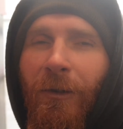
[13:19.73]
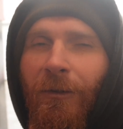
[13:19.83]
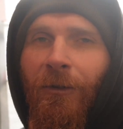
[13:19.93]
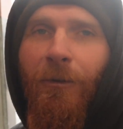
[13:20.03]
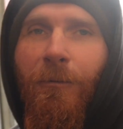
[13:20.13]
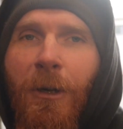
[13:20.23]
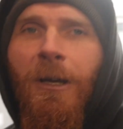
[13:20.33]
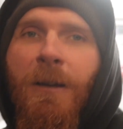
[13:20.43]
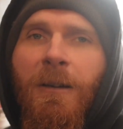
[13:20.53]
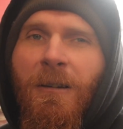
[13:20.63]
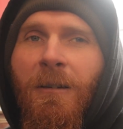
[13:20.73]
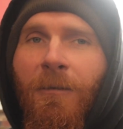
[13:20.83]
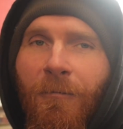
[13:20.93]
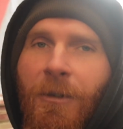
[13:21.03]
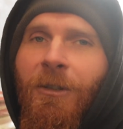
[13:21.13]
so
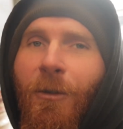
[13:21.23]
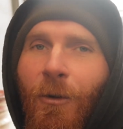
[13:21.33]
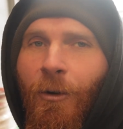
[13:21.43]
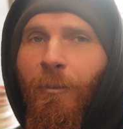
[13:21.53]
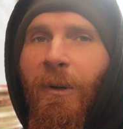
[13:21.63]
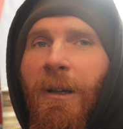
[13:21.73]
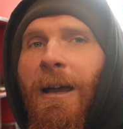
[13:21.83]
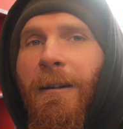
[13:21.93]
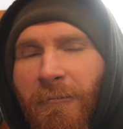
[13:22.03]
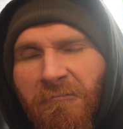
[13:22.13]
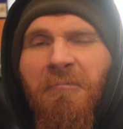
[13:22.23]
restored but then